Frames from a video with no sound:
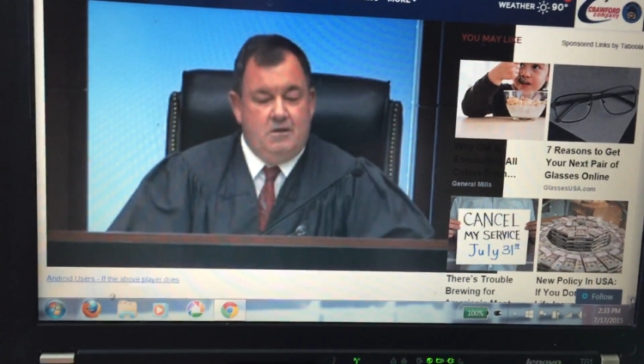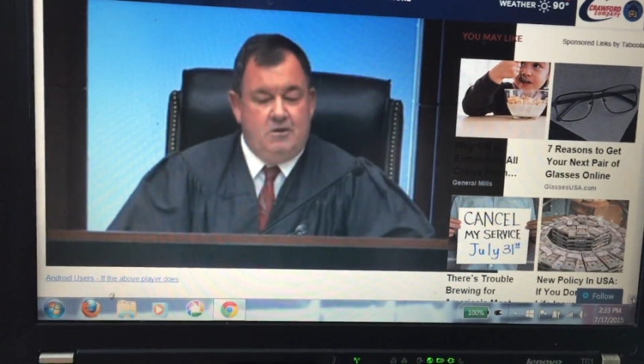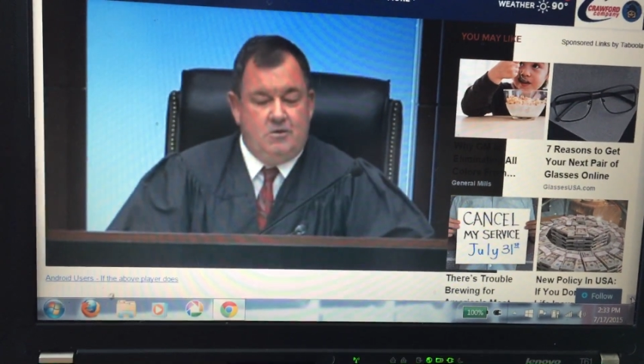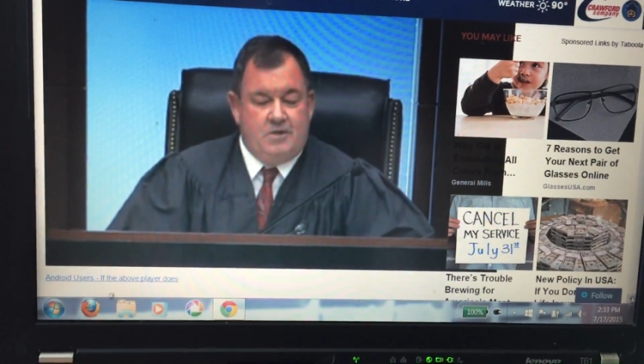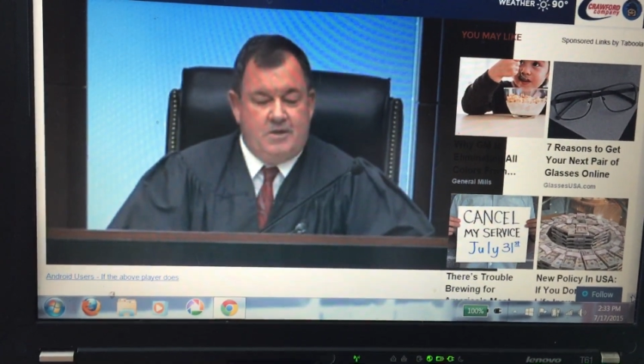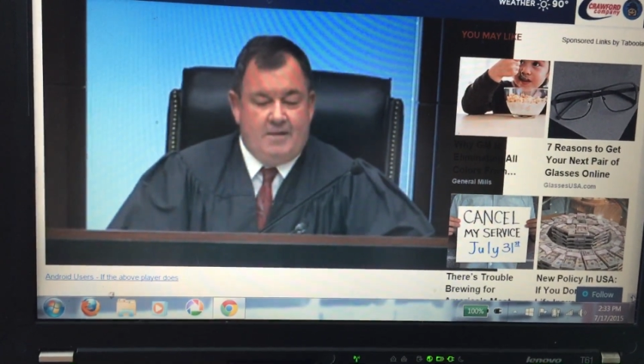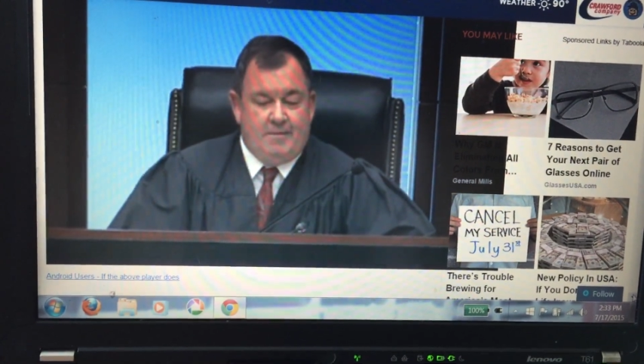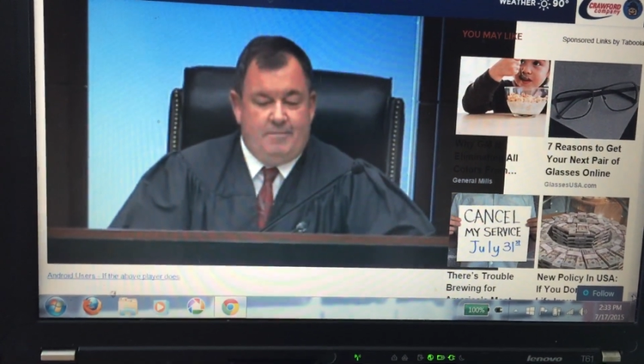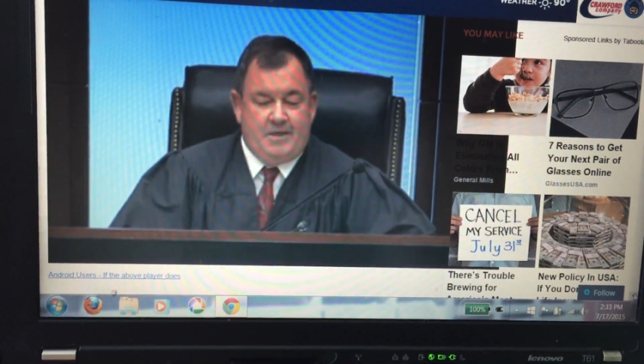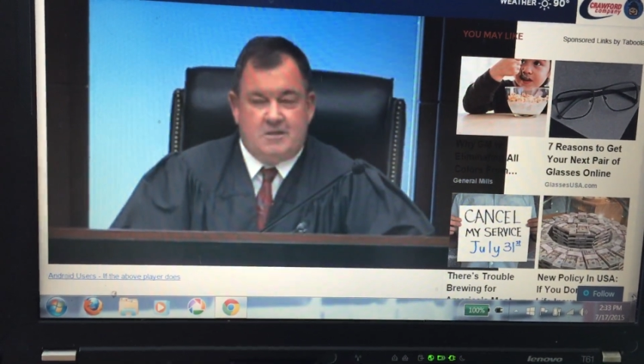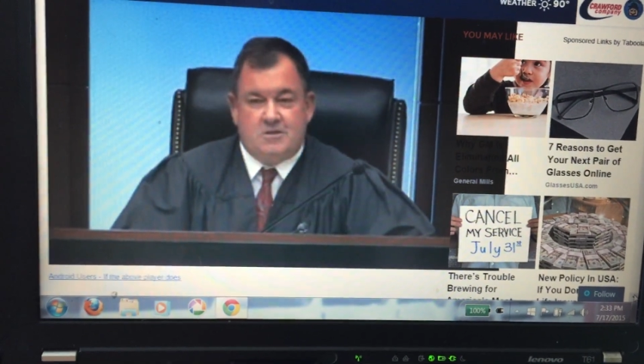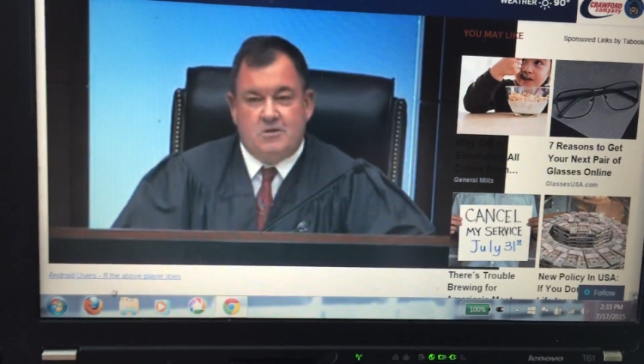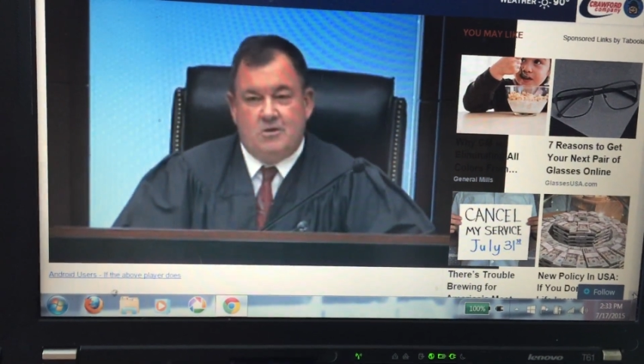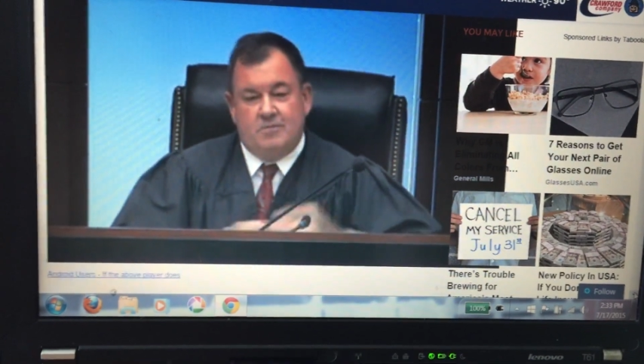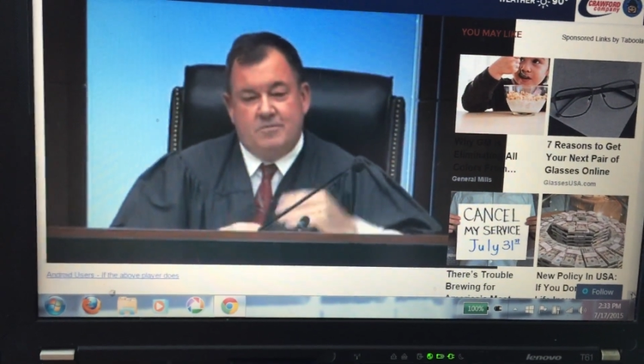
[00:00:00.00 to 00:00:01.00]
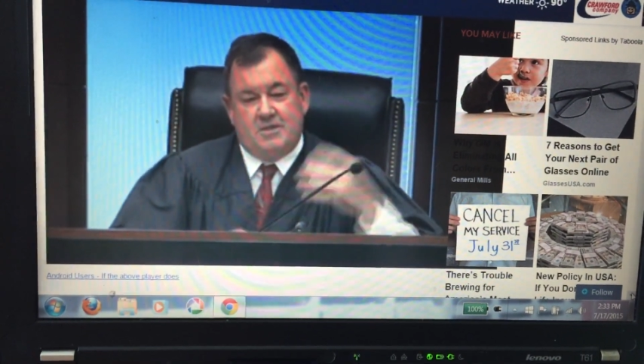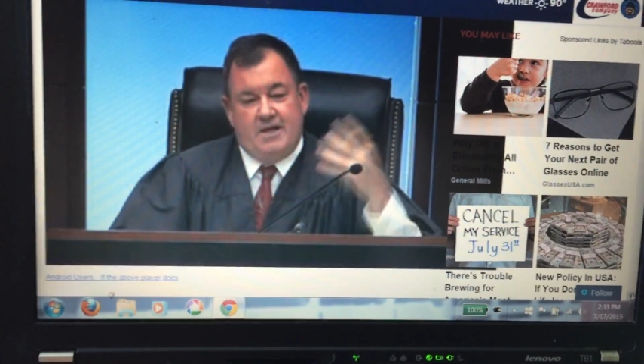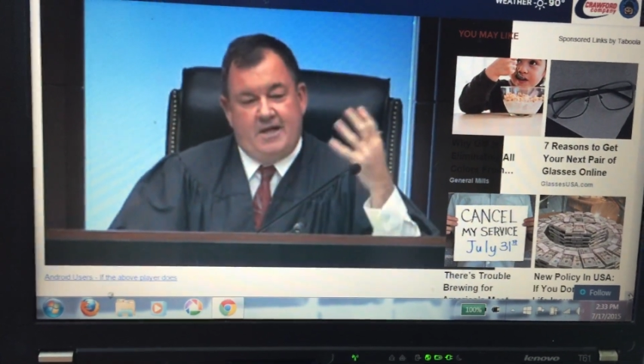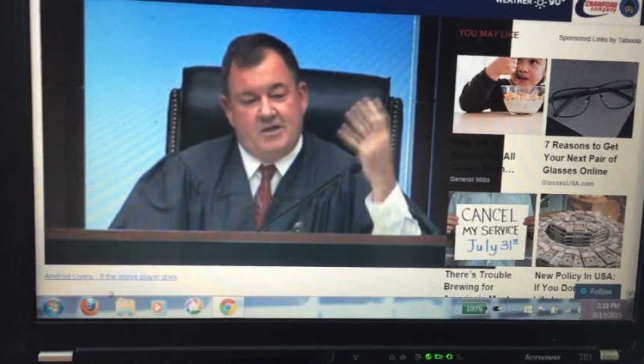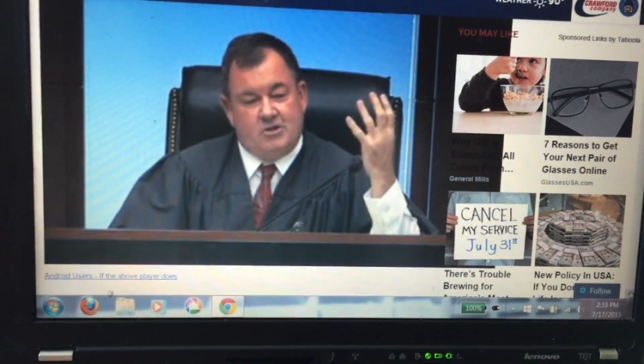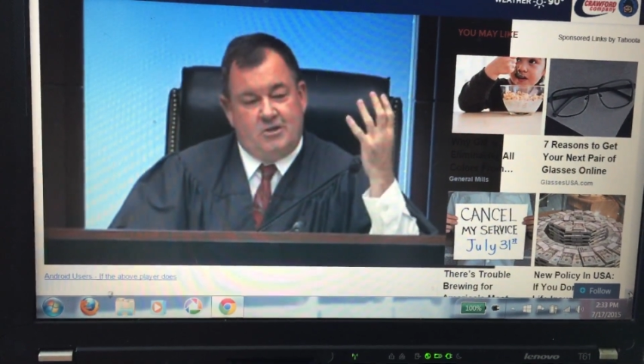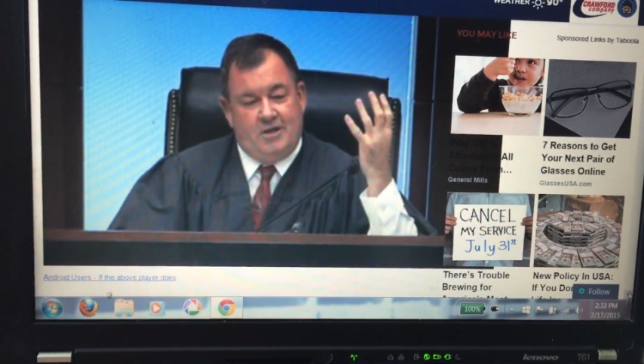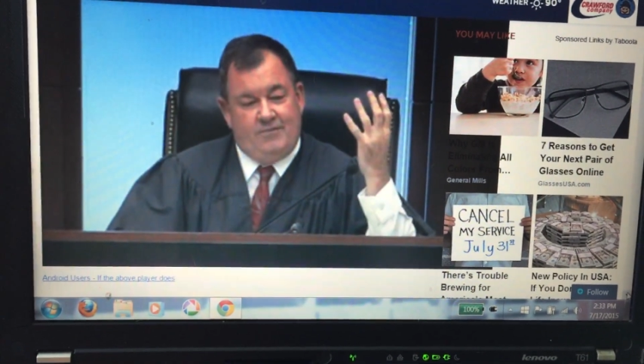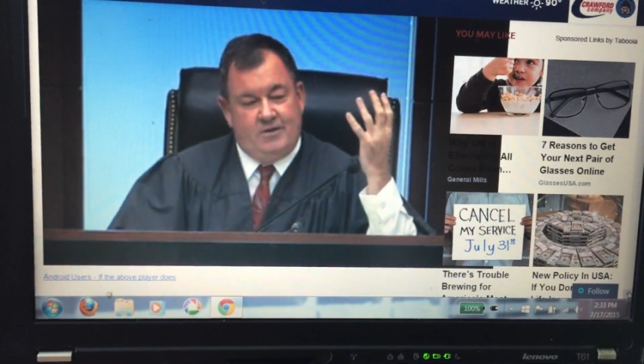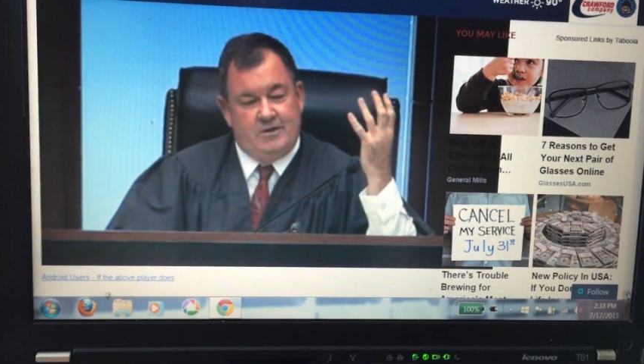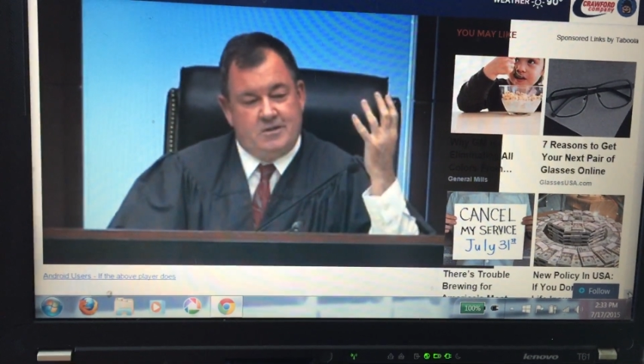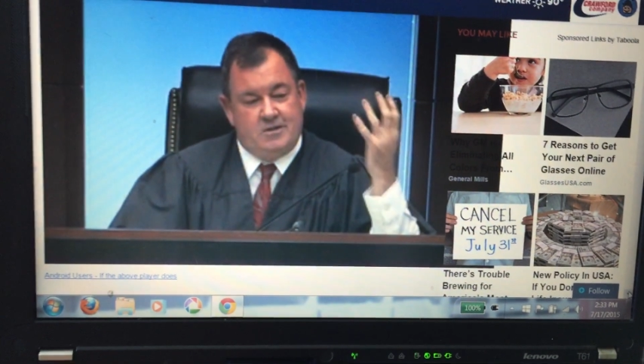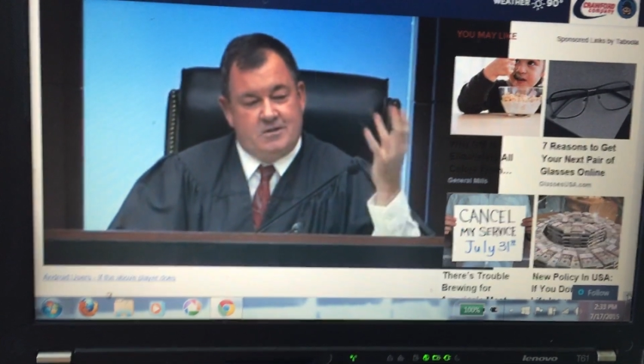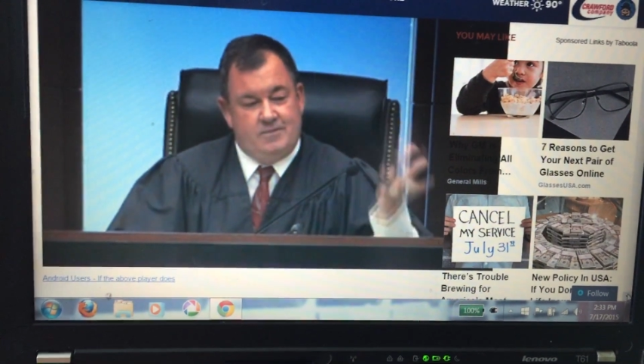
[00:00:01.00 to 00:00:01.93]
You take a piece of circumstantial evidence